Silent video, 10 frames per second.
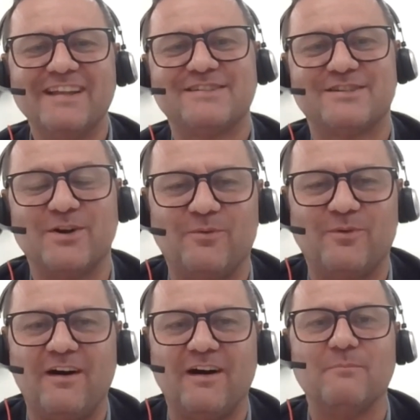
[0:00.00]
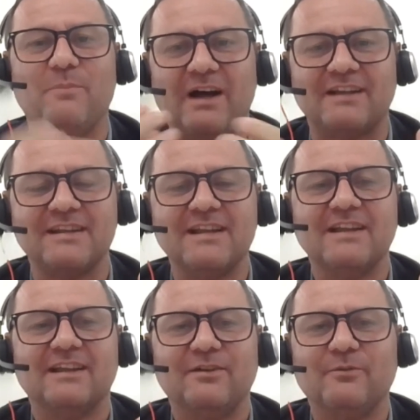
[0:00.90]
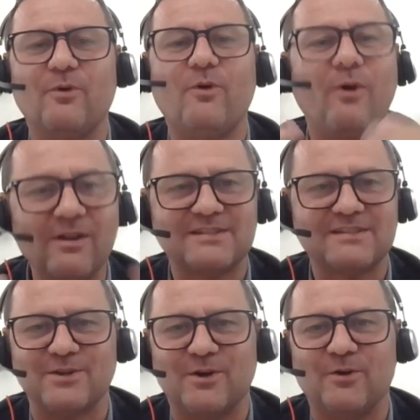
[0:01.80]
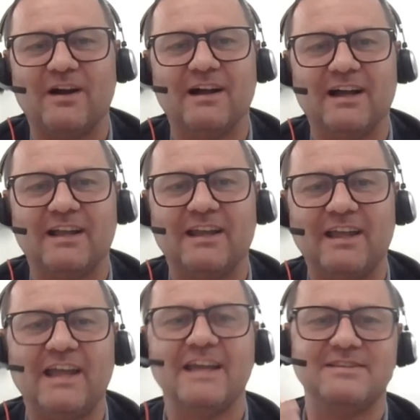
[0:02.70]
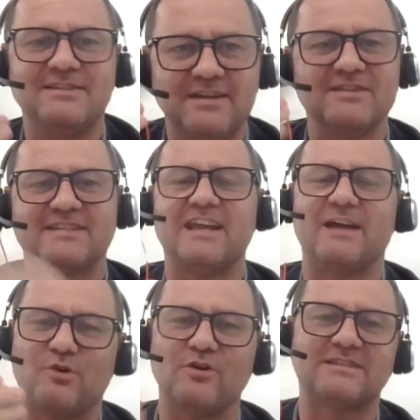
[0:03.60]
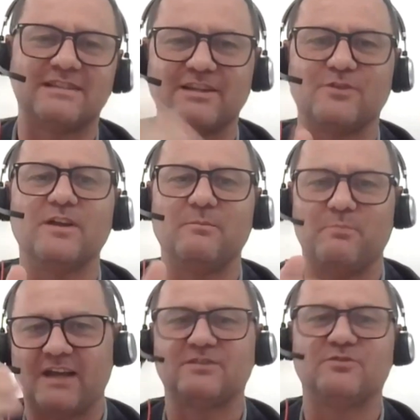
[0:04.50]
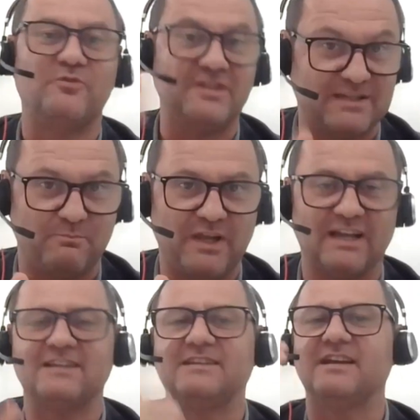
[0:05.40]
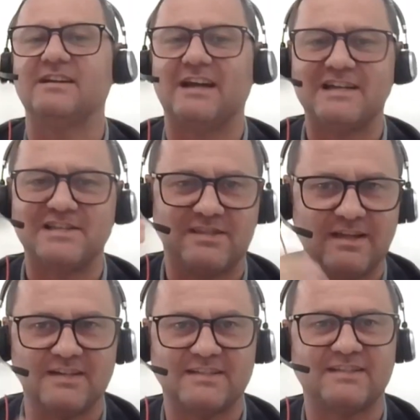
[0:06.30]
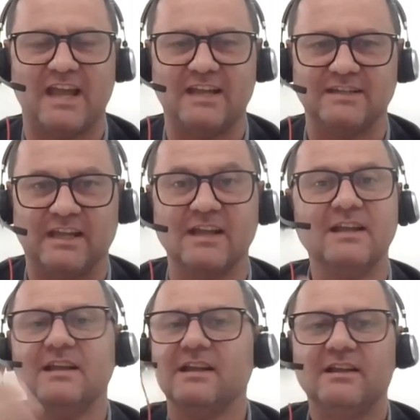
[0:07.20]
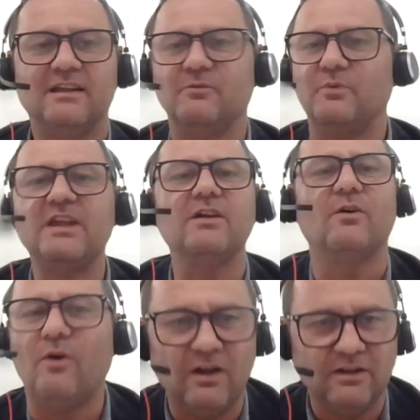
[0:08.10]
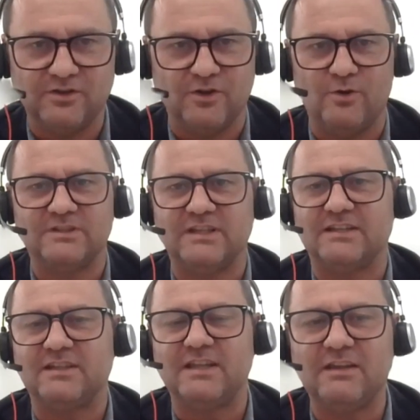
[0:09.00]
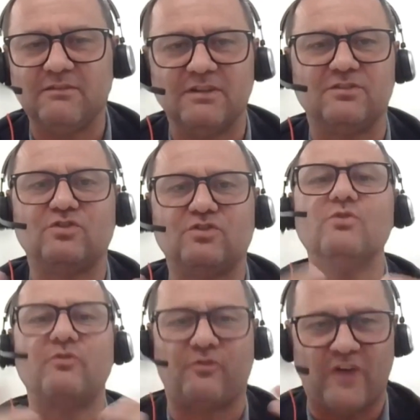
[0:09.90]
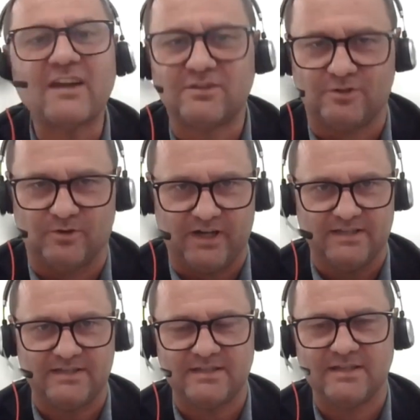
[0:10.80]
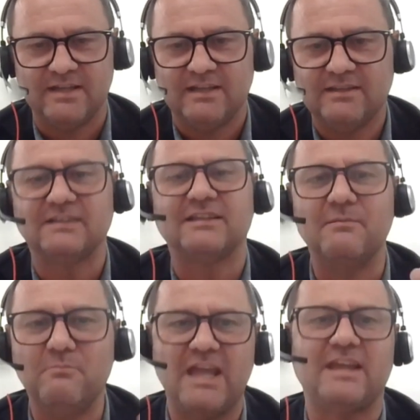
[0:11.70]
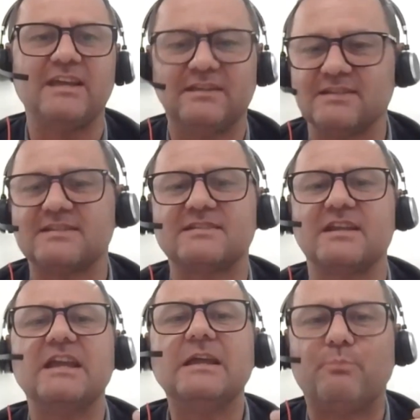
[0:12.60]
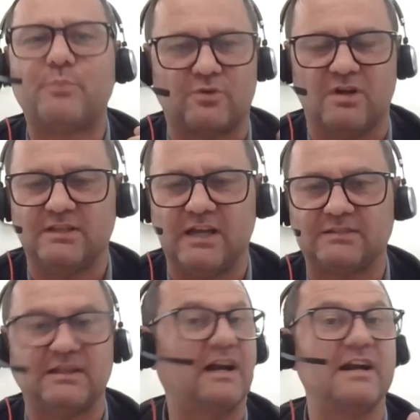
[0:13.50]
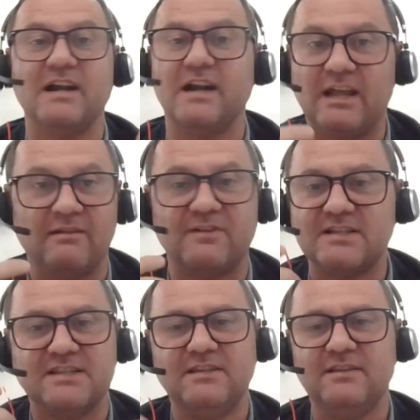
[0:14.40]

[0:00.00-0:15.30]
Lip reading: so on. But also and you see, I'm constantly going back to visibility and understanding. We all know that even two factories that are making the same product are never